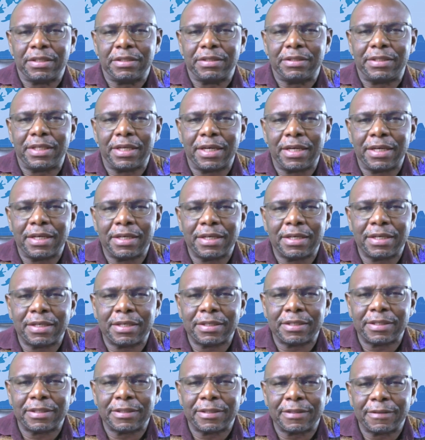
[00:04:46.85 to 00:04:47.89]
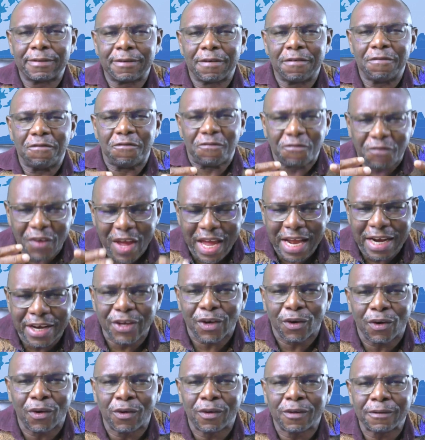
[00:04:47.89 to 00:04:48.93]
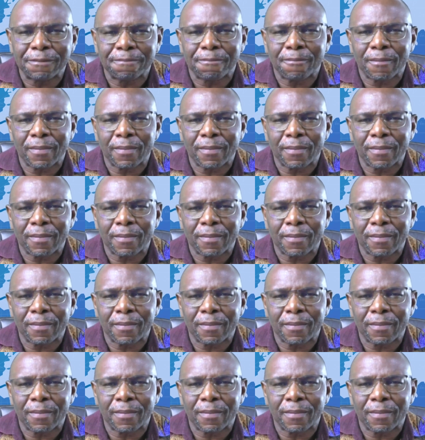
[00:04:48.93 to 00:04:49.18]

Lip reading: the failure,